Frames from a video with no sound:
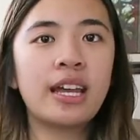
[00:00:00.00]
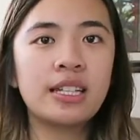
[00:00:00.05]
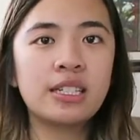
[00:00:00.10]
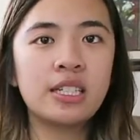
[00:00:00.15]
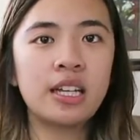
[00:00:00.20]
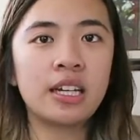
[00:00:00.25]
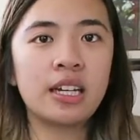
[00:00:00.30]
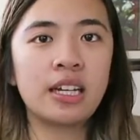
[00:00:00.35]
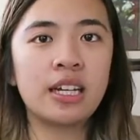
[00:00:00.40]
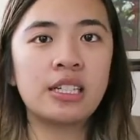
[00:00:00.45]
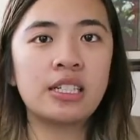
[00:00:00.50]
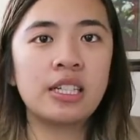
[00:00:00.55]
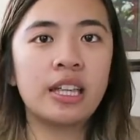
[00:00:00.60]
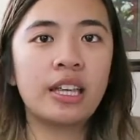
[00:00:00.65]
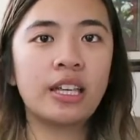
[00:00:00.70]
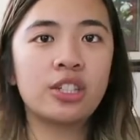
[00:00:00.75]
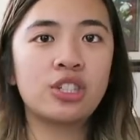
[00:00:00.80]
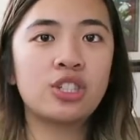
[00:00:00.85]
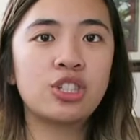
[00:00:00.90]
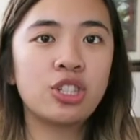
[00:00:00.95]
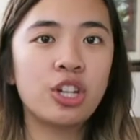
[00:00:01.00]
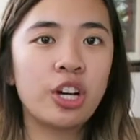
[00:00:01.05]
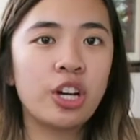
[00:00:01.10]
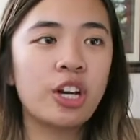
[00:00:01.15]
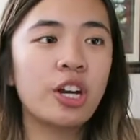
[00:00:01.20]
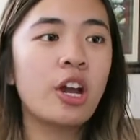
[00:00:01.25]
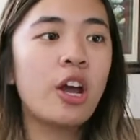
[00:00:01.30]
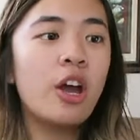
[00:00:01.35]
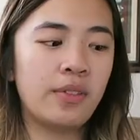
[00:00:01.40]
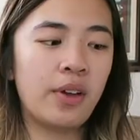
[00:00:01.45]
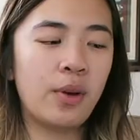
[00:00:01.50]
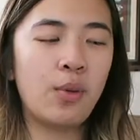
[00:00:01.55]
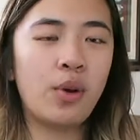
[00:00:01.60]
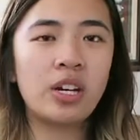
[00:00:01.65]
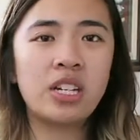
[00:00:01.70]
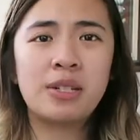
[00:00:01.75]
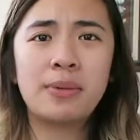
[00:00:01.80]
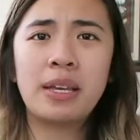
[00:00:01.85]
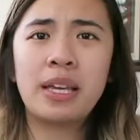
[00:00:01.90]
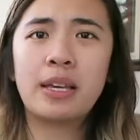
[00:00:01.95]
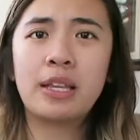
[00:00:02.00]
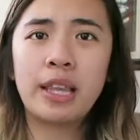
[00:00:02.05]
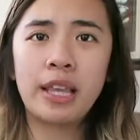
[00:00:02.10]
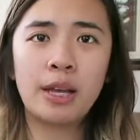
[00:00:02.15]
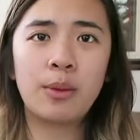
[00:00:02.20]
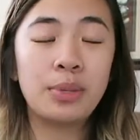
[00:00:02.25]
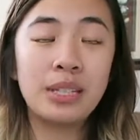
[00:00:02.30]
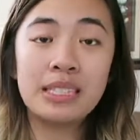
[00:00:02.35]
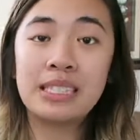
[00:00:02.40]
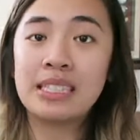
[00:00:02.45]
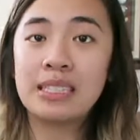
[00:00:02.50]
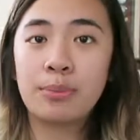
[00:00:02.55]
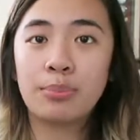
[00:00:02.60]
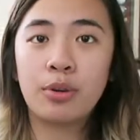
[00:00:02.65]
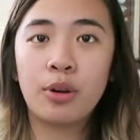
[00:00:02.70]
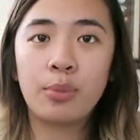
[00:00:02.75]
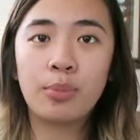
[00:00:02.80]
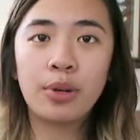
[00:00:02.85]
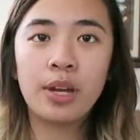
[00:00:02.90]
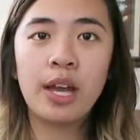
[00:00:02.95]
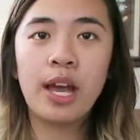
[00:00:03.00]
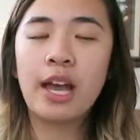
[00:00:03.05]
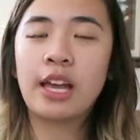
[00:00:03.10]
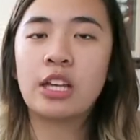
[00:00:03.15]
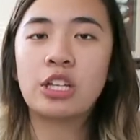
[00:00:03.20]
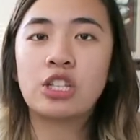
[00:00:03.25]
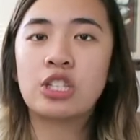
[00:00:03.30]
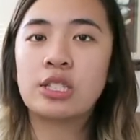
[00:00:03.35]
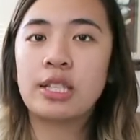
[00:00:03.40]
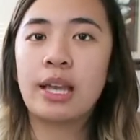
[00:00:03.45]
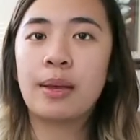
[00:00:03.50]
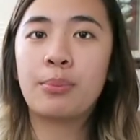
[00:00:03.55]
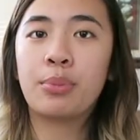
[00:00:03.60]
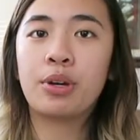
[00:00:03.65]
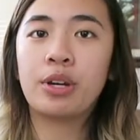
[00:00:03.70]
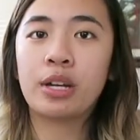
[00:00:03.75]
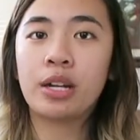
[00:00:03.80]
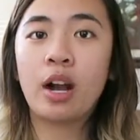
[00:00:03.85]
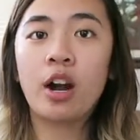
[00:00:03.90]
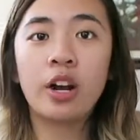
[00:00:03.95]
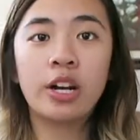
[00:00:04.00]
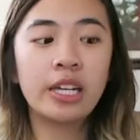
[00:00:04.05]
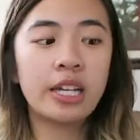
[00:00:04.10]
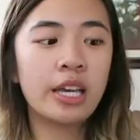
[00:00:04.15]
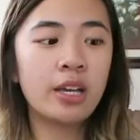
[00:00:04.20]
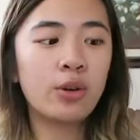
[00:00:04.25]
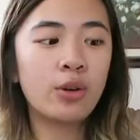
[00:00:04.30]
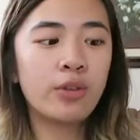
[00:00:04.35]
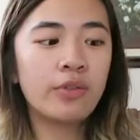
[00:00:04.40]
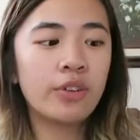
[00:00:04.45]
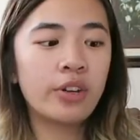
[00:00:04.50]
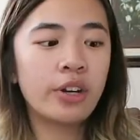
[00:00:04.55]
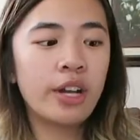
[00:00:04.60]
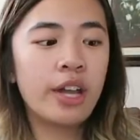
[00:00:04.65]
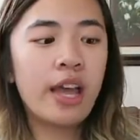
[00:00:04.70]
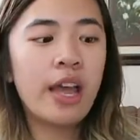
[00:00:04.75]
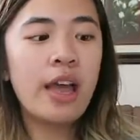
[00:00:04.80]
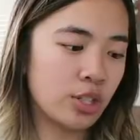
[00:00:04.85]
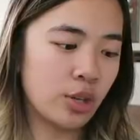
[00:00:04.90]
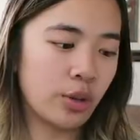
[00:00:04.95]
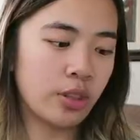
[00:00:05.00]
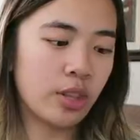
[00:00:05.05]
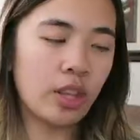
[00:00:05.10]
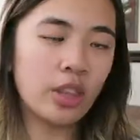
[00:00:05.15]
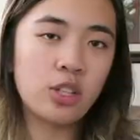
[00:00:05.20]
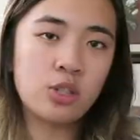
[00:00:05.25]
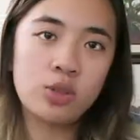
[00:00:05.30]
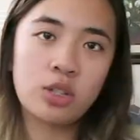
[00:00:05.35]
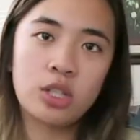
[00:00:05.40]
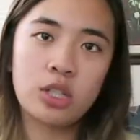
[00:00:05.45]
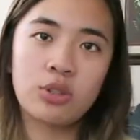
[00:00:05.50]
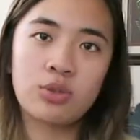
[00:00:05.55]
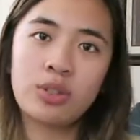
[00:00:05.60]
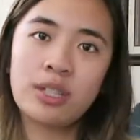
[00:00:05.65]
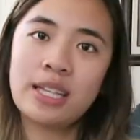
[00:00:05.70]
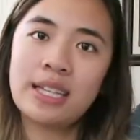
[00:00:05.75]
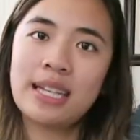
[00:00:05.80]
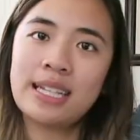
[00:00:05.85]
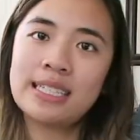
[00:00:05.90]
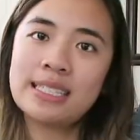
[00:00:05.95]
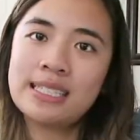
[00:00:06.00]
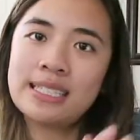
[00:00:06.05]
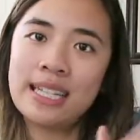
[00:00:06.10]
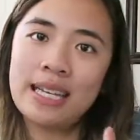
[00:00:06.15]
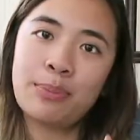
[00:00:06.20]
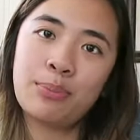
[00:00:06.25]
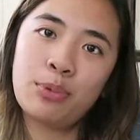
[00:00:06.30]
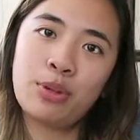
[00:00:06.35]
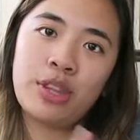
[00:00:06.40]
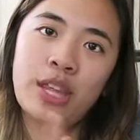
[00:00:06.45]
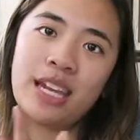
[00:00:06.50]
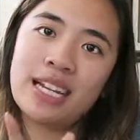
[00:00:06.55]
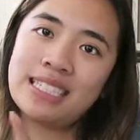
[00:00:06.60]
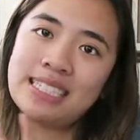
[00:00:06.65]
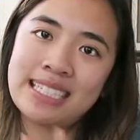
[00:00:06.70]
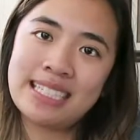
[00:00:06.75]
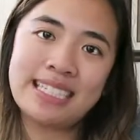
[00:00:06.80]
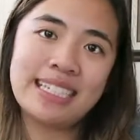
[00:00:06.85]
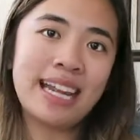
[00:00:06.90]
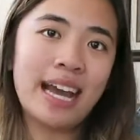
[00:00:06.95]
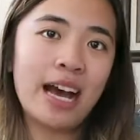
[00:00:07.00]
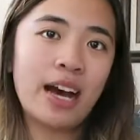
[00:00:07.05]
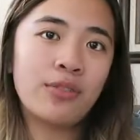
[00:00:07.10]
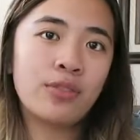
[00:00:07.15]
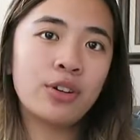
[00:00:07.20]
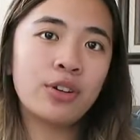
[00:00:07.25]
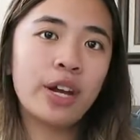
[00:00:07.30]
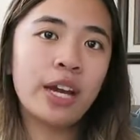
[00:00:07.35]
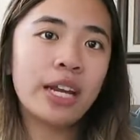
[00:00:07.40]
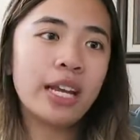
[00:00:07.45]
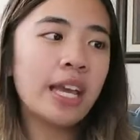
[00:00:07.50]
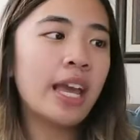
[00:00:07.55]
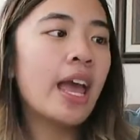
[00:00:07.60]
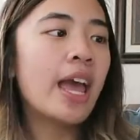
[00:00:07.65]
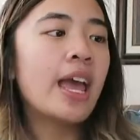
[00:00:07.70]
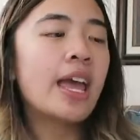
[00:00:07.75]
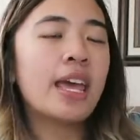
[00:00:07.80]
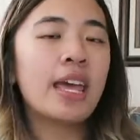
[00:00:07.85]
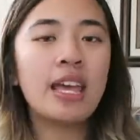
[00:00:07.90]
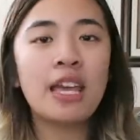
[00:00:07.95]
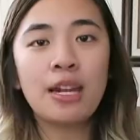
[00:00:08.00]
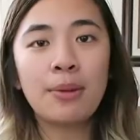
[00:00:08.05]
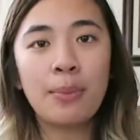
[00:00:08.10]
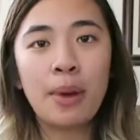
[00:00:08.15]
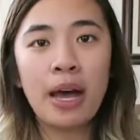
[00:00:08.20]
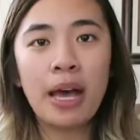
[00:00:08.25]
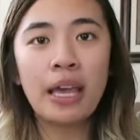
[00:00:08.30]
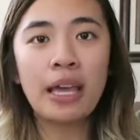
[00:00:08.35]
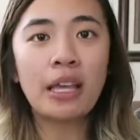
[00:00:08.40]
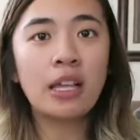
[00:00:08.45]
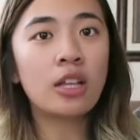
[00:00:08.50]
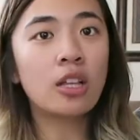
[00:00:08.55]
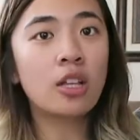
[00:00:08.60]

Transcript: I can tuck it into like a skirt. If I wanted to make it like business appropriate, I can just like put a cardigan over it. So I thought this was like really nice staple that I didn't have already in my